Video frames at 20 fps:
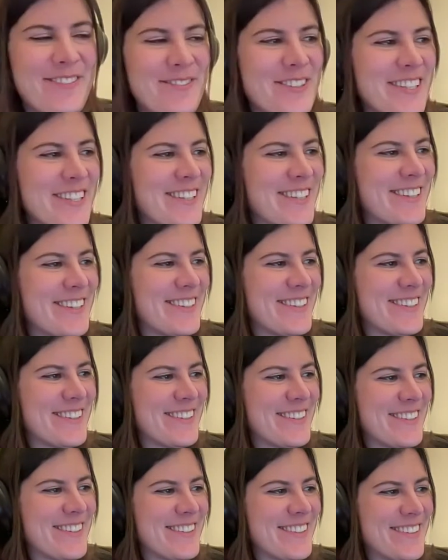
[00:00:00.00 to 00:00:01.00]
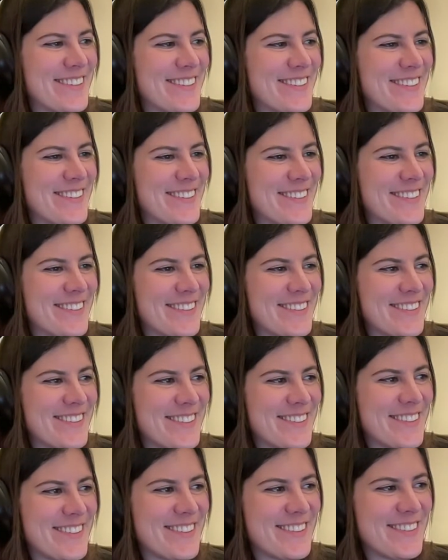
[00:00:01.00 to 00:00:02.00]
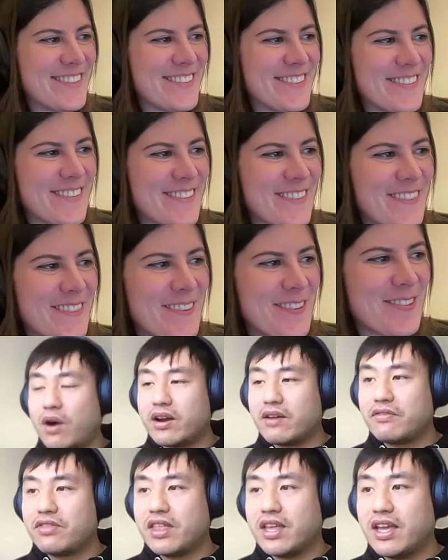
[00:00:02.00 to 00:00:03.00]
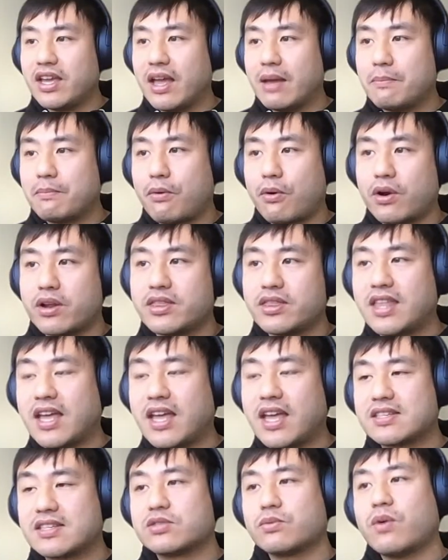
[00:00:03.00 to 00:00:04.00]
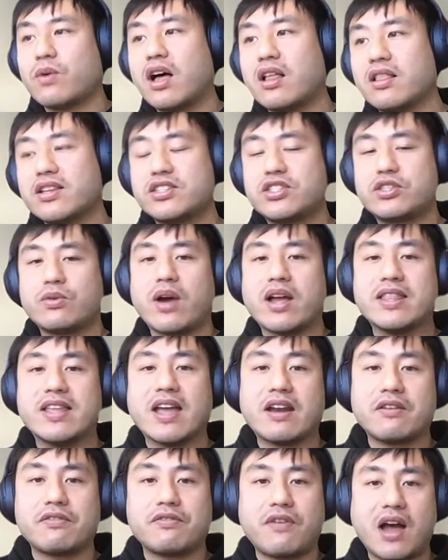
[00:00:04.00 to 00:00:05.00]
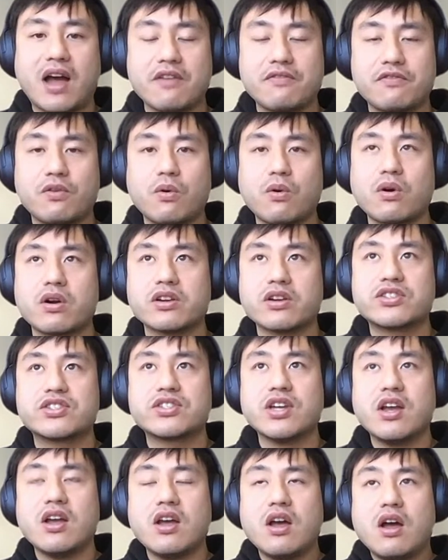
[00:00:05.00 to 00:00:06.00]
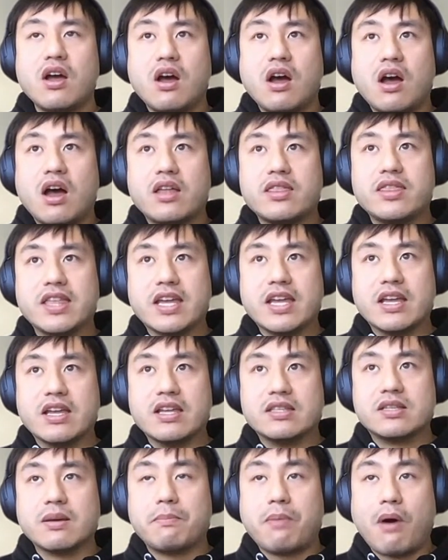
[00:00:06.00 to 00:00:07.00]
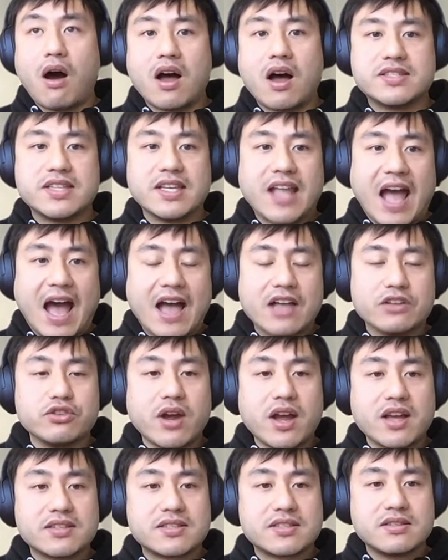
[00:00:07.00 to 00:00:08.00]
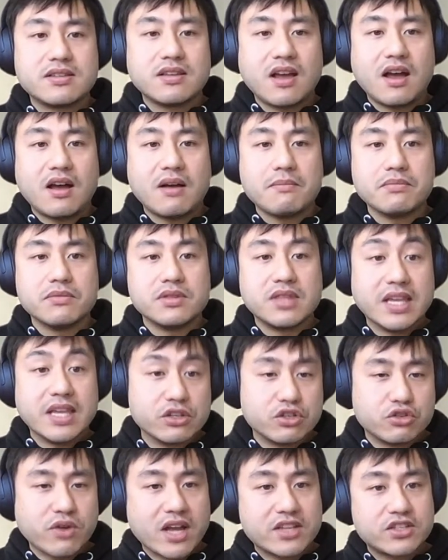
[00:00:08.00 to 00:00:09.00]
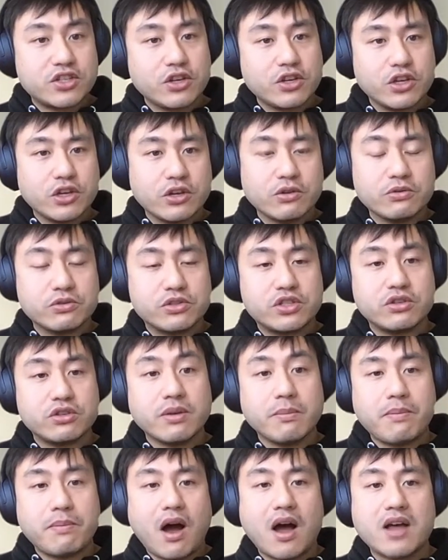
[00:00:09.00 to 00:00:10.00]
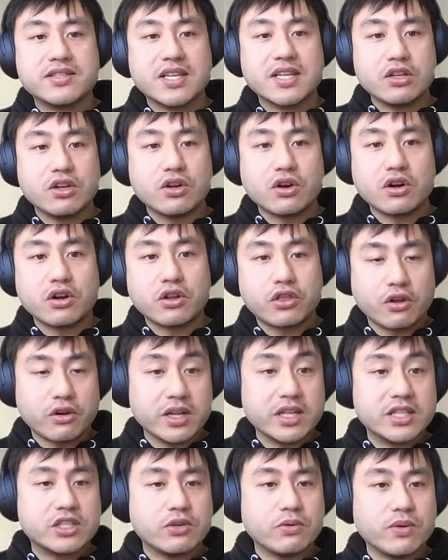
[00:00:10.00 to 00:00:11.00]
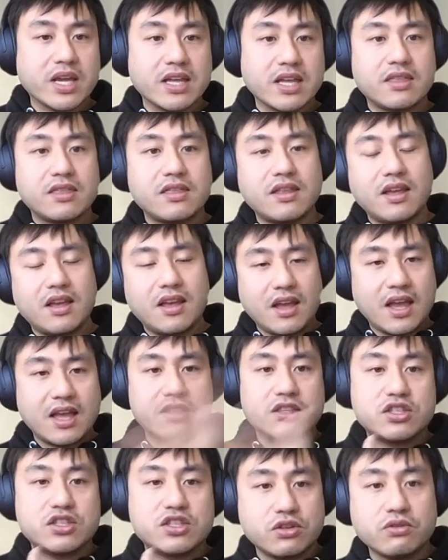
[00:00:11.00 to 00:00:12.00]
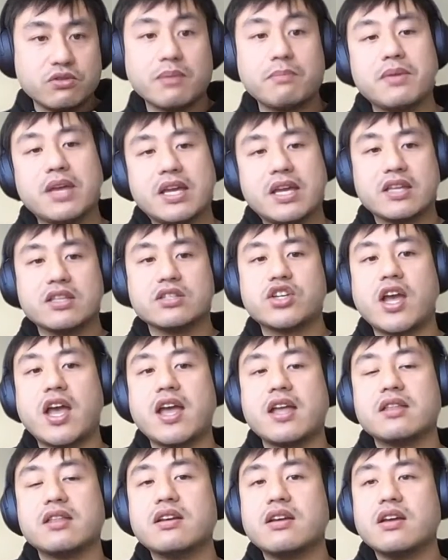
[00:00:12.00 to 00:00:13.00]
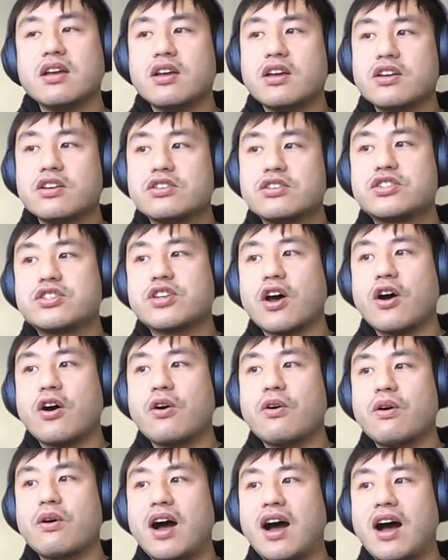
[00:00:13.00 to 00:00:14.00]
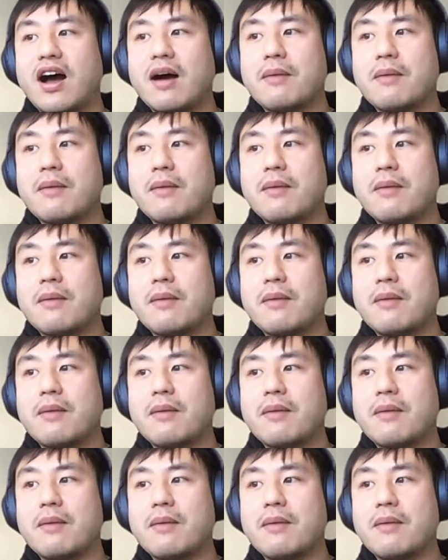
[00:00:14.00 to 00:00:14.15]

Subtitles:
it'll go through that. Yeah, and then one of the important things as well is to identify, of course, the deposit address, the address you use to deposit your 32 ETH into the Beacon chain. So